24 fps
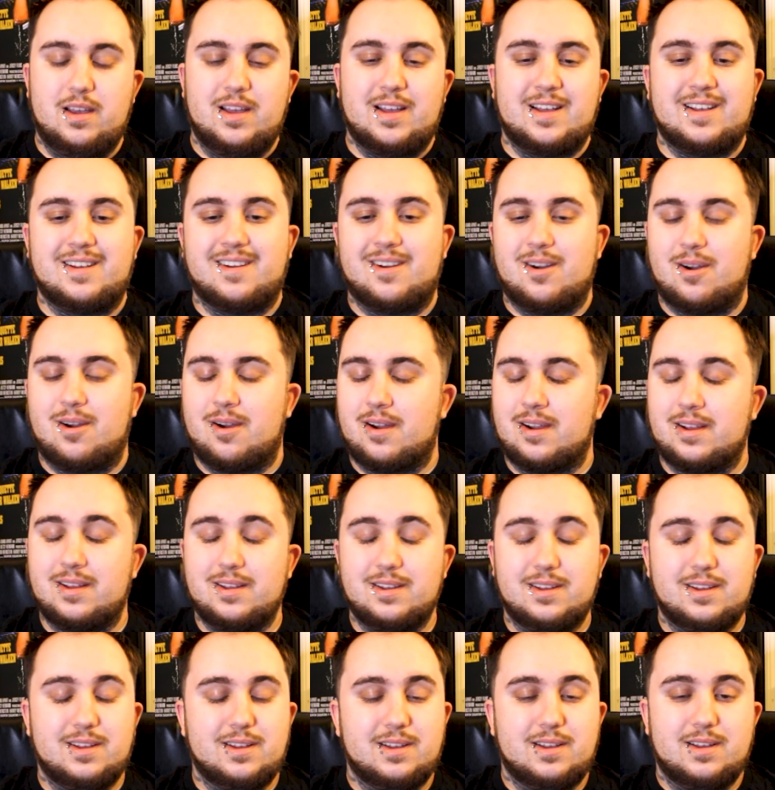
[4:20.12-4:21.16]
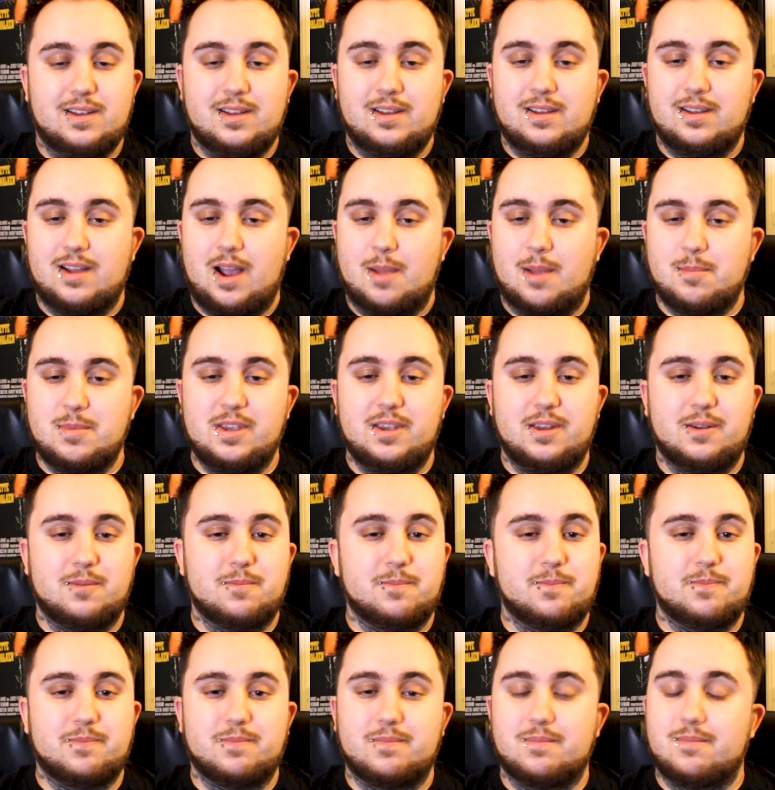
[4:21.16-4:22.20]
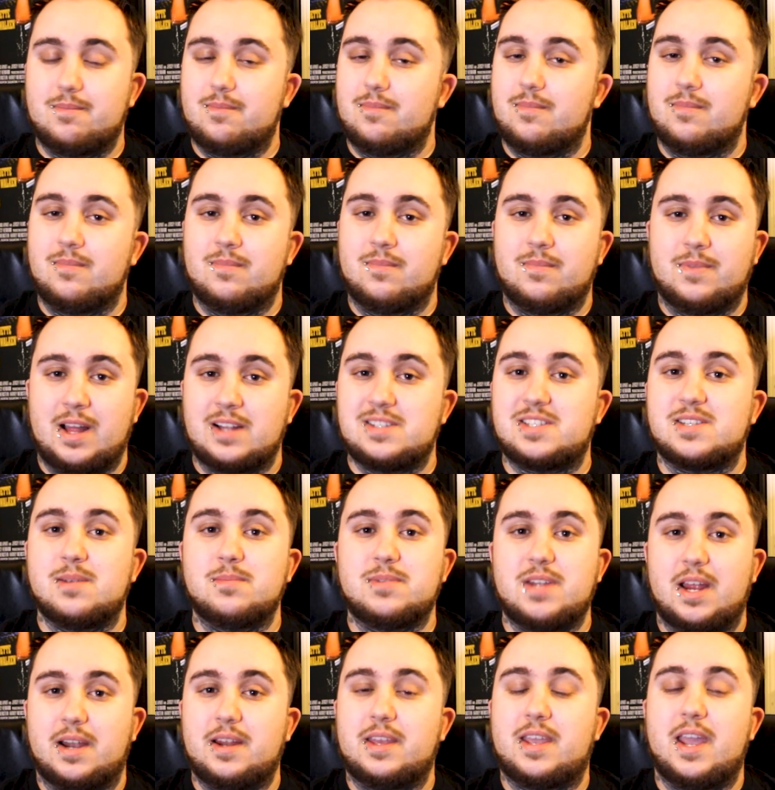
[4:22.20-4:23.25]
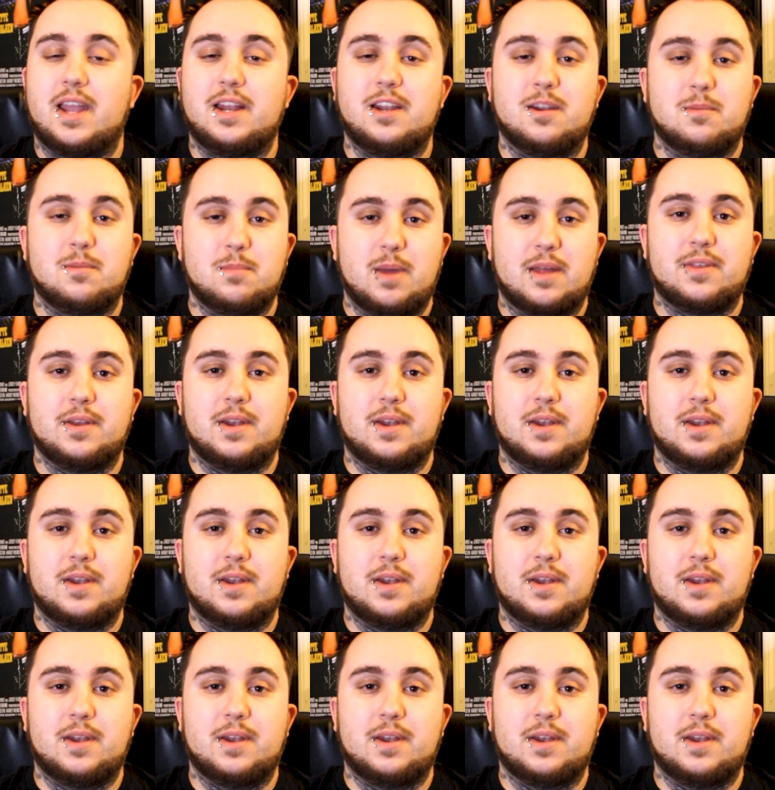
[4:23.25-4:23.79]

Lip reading: I mean, that's some dedicated method